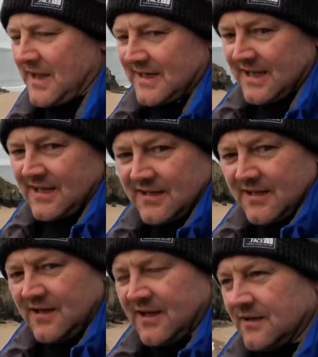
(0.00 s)
to be had here
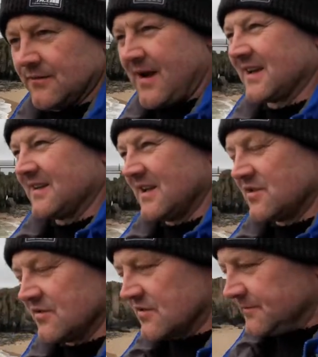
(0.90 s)
in the right
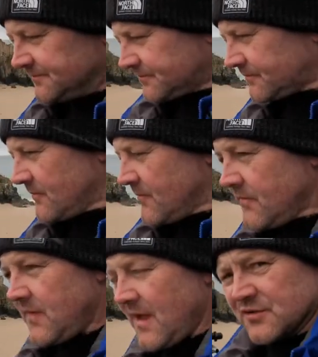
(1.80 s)
conditions.
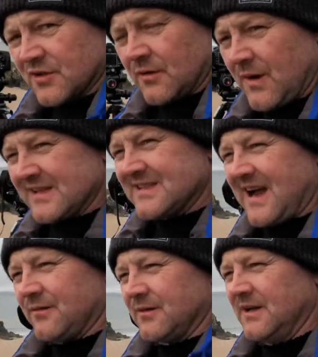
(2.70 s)
I'm just gonna
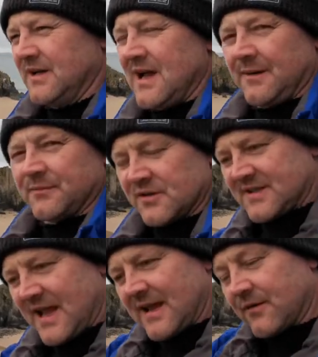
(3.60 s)
wait it out. I'm
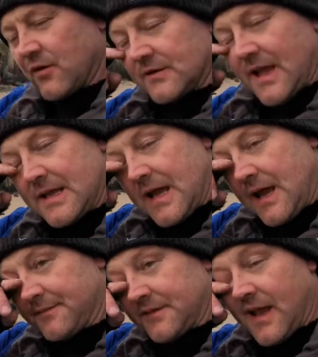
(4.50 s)
gonna stay here all day
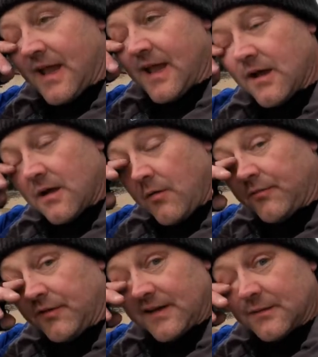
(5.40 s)
and uh,
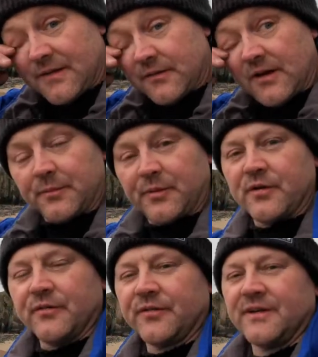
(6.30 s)
hopefully the weather will
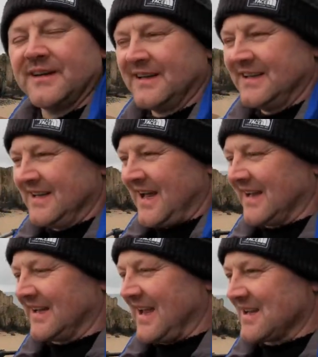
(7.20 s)
improve
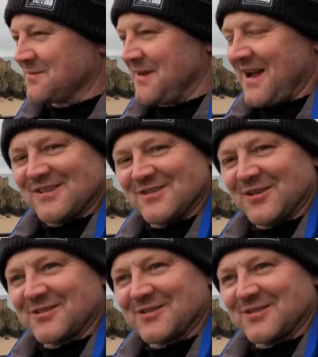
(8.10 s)
and I can get some nice